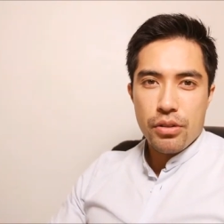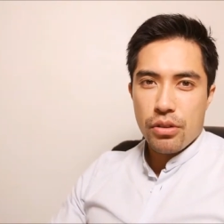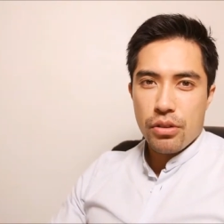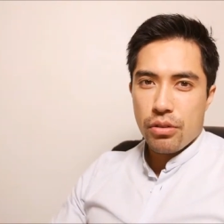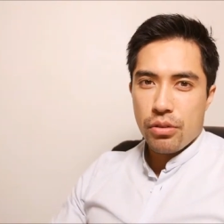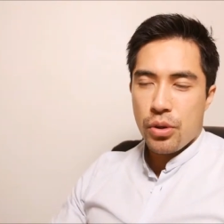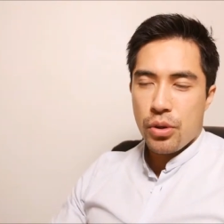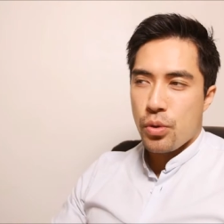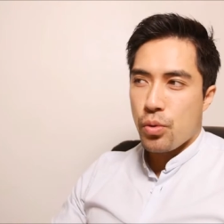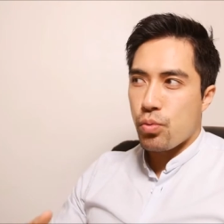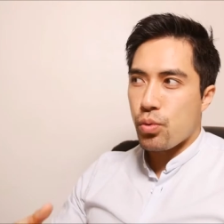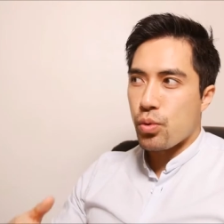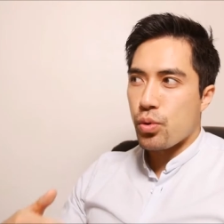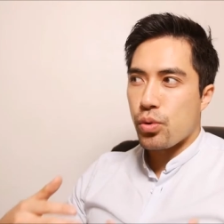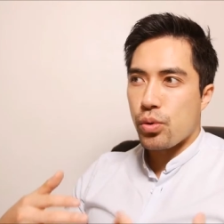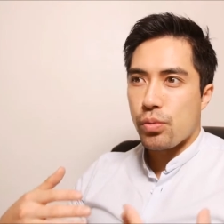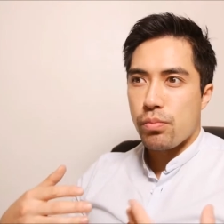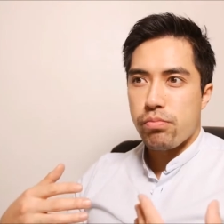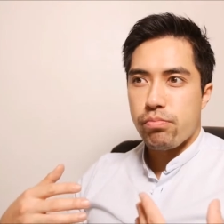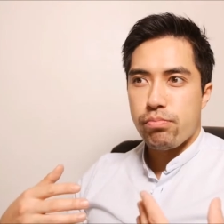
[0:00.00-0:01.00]
you
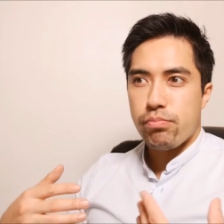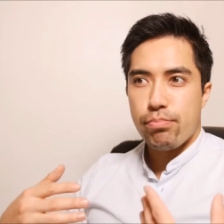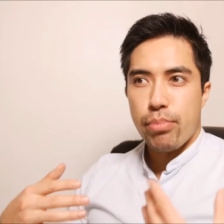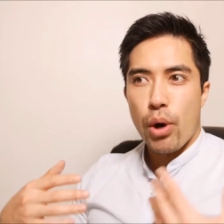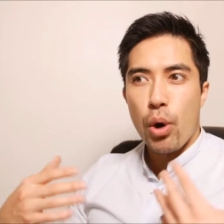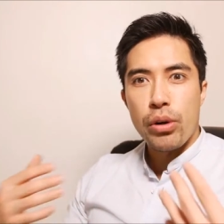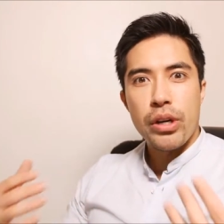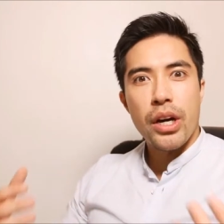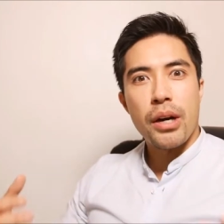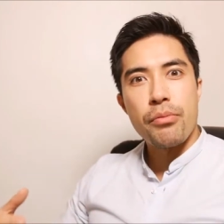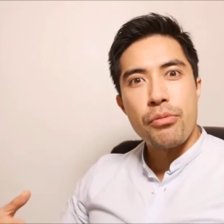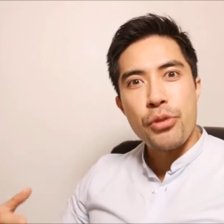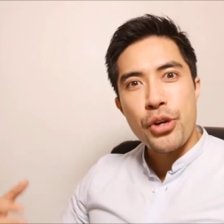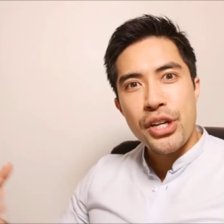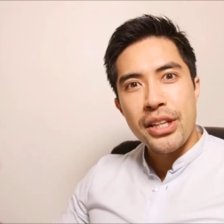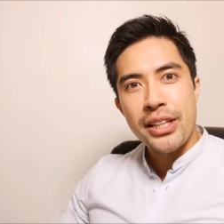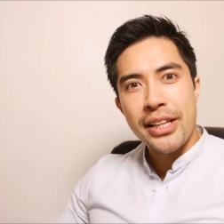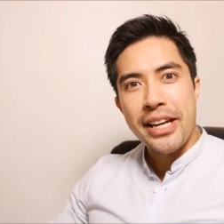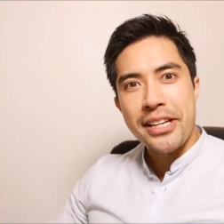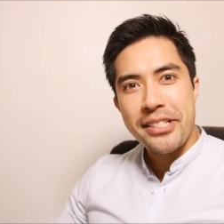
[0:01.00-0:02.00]
would bulk up
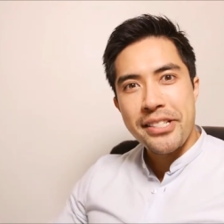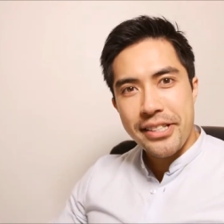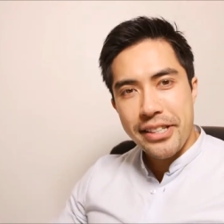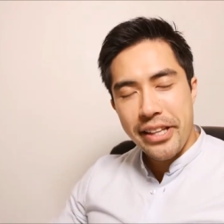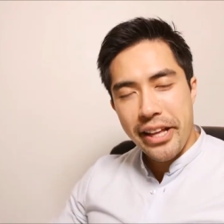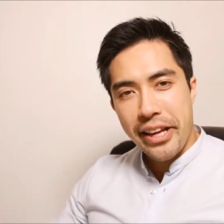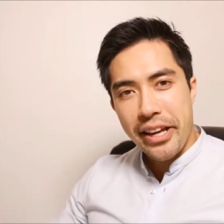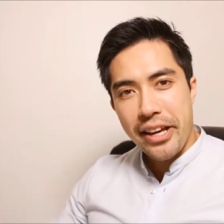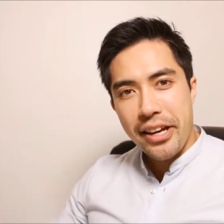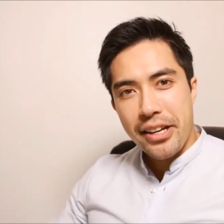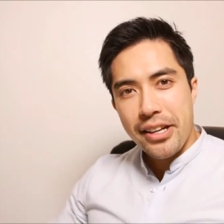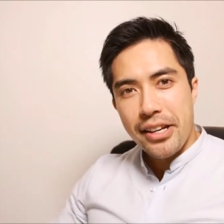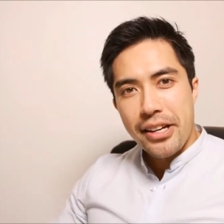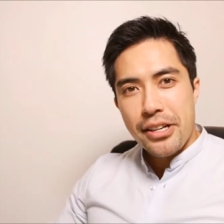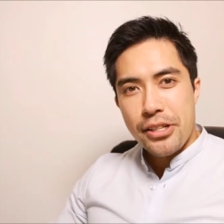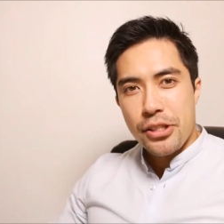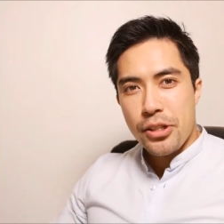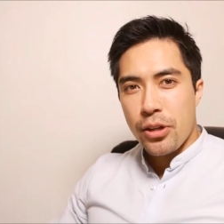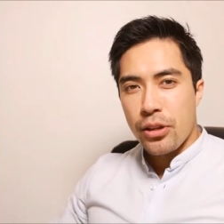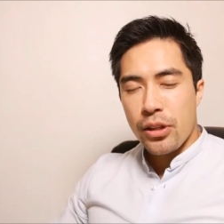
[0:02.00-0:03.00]
really easily
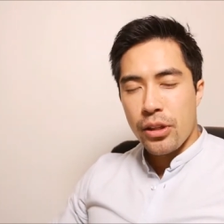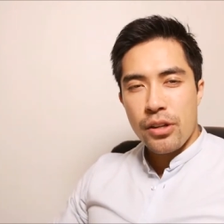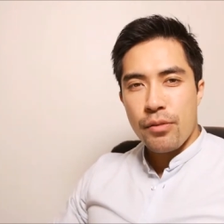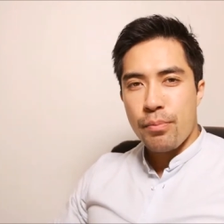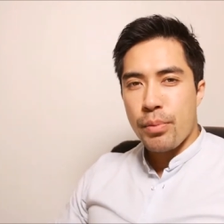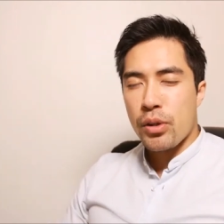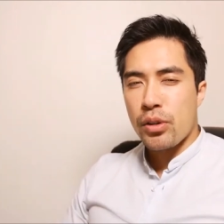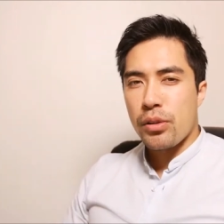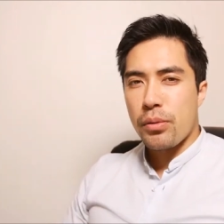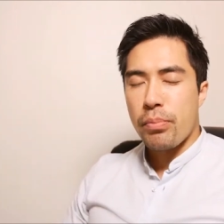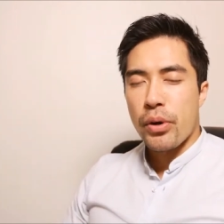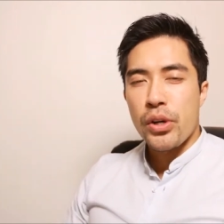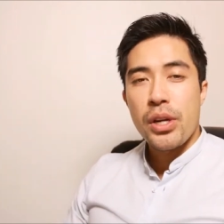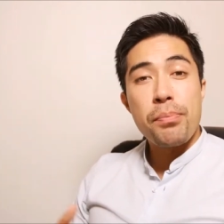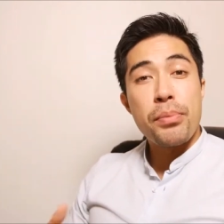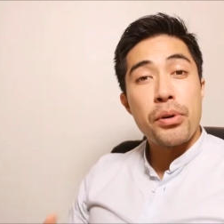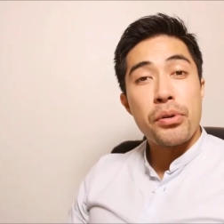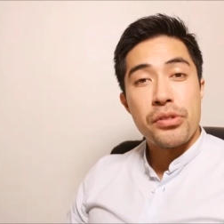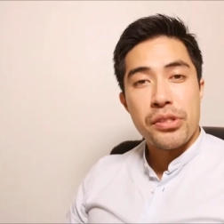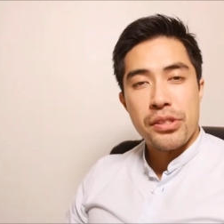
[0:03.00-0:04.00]
so a lot of
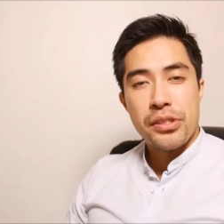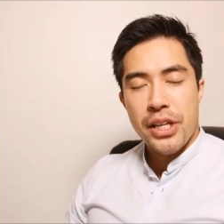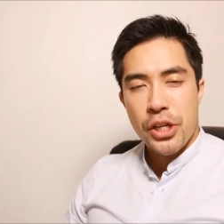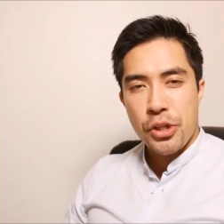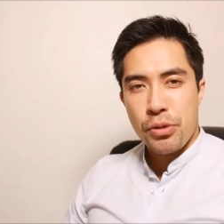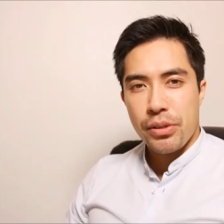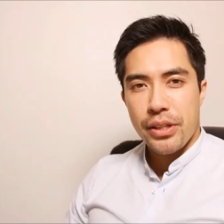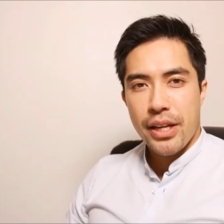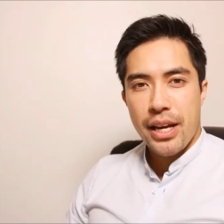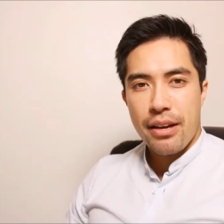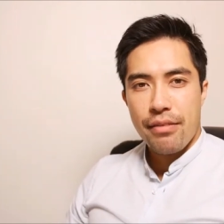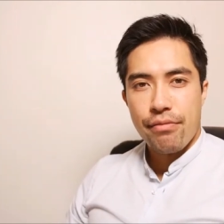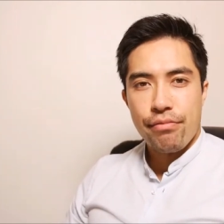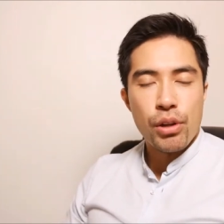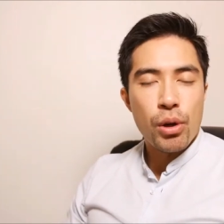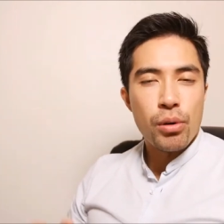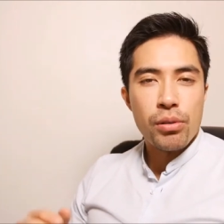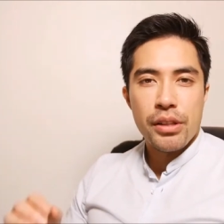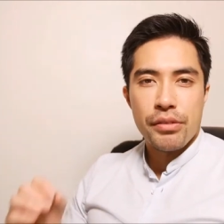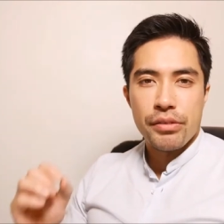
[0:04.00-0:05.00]
bodybuilders naturally have
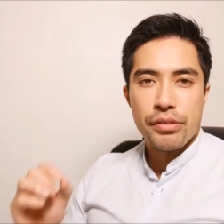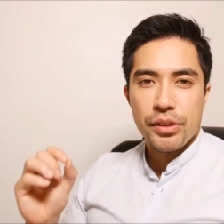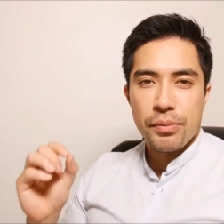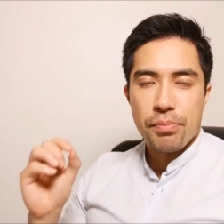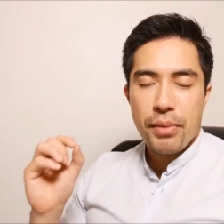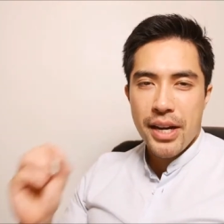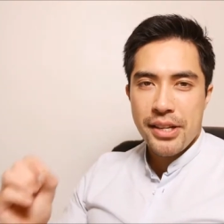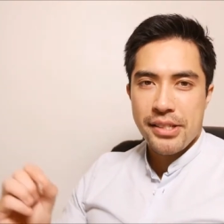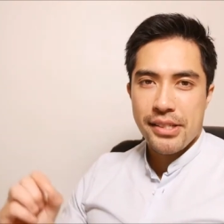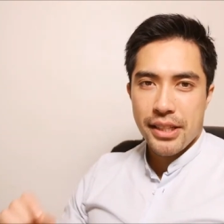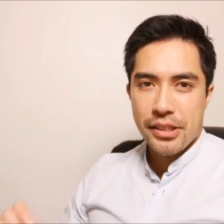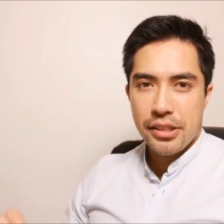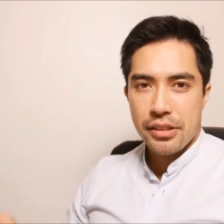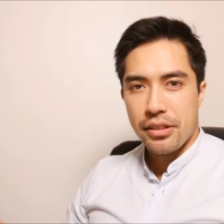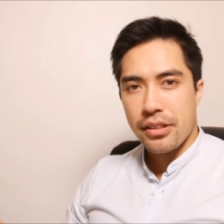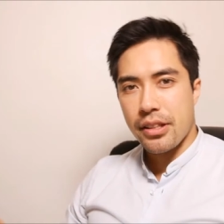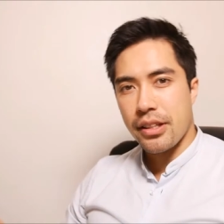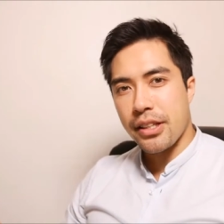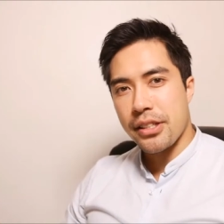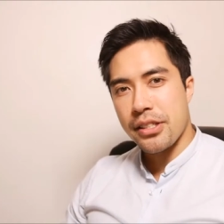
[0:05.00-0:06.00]
lower levels of myostatin
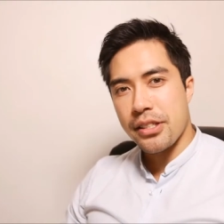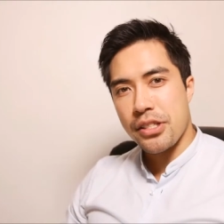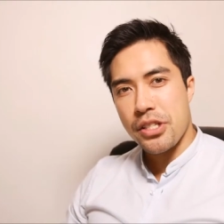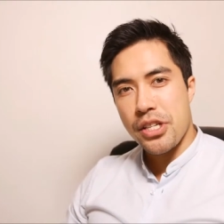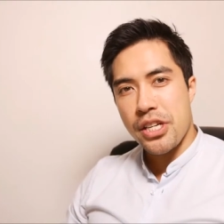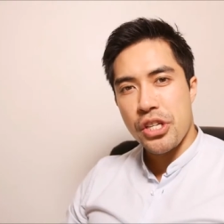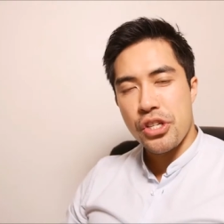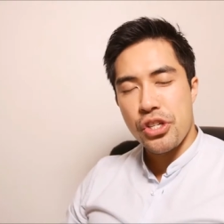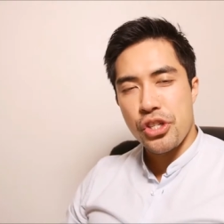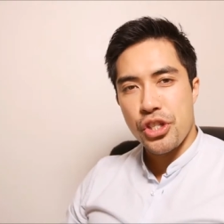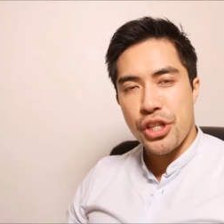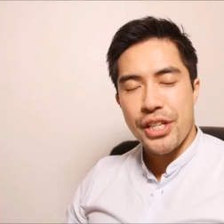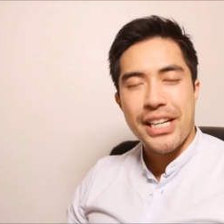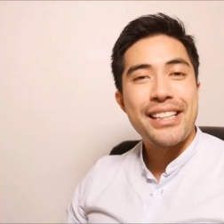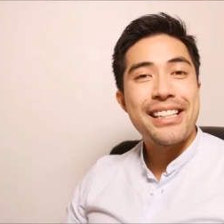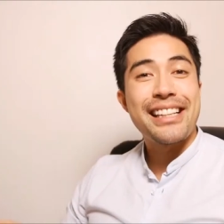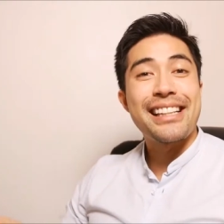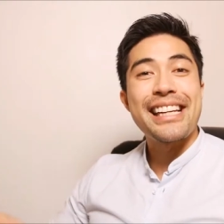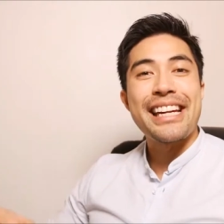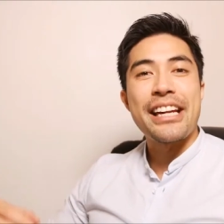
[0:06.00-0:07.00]
it's in,
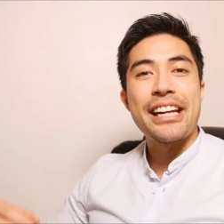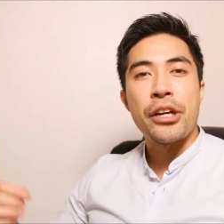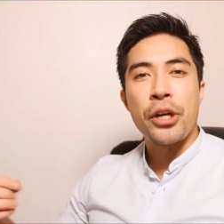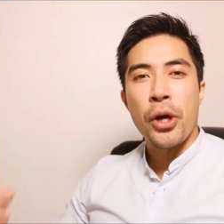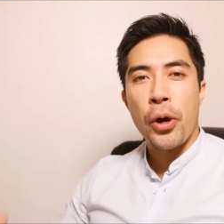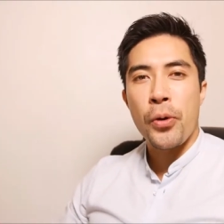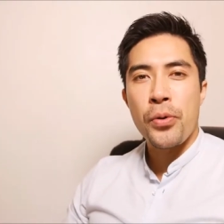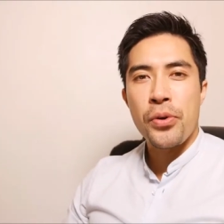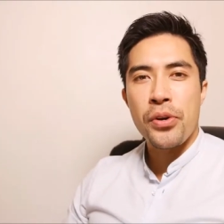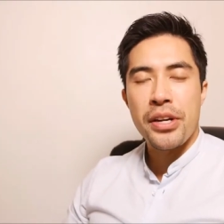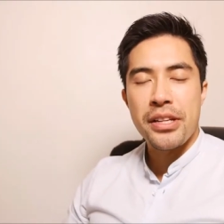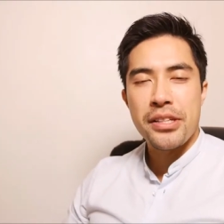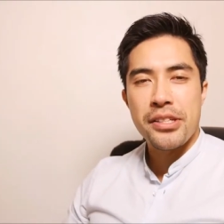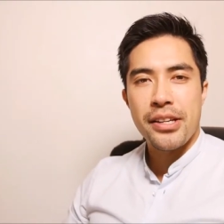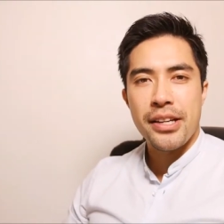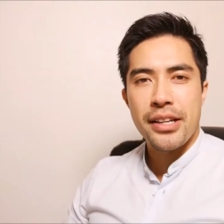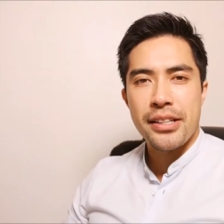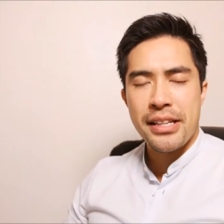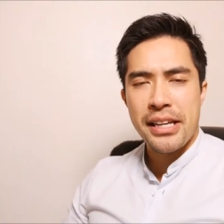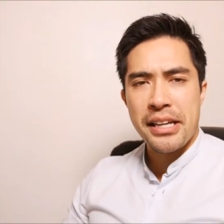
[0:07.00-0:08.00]
genetically encoded into
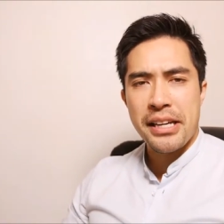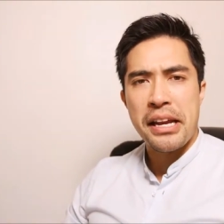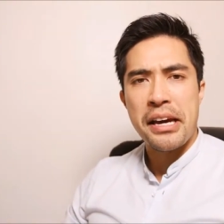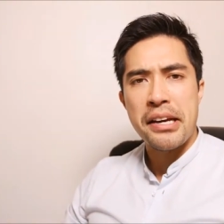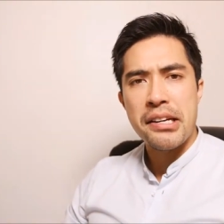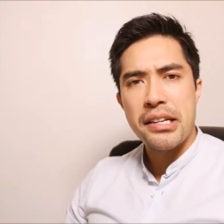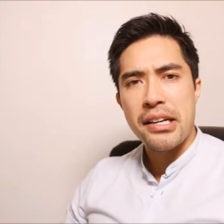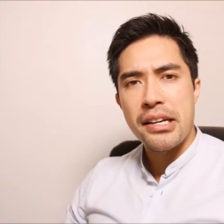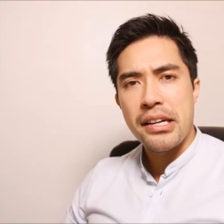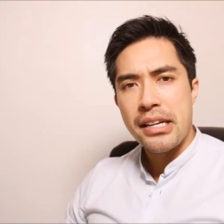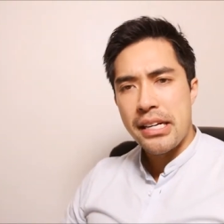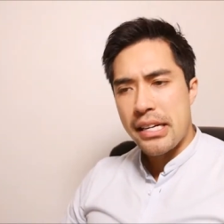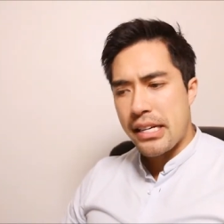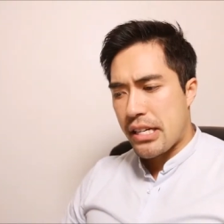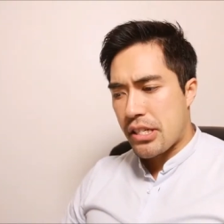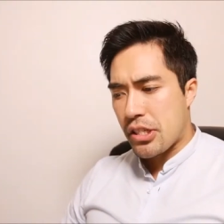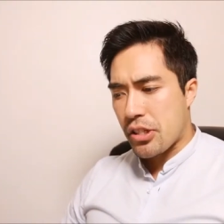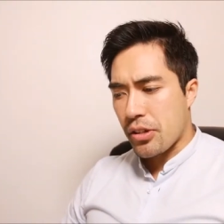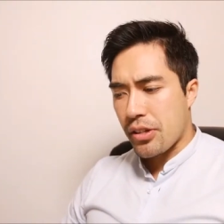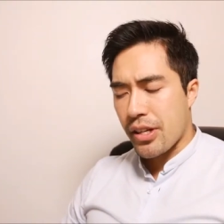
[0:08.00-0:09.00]
their DNA
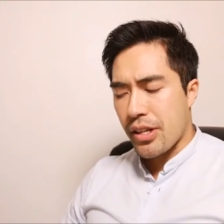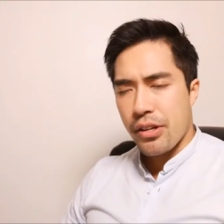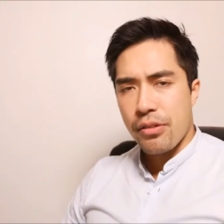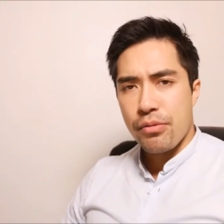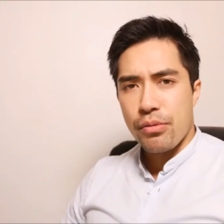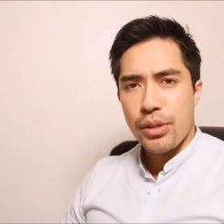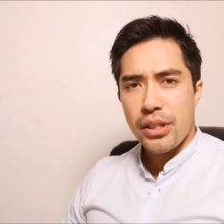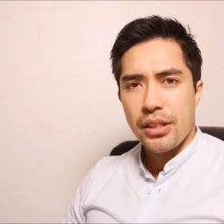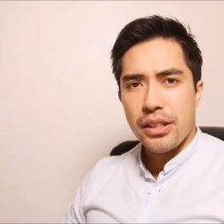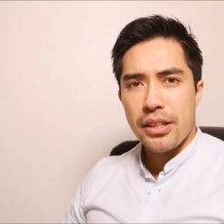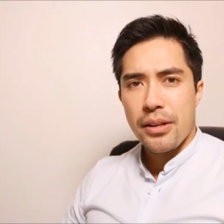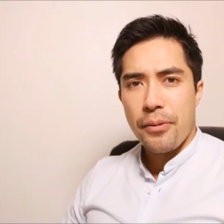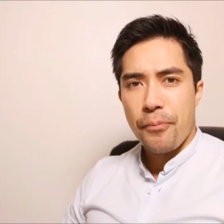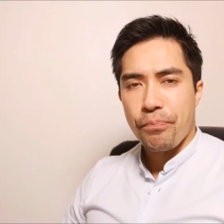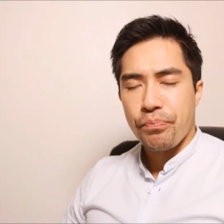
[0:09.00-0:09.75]
so they don't really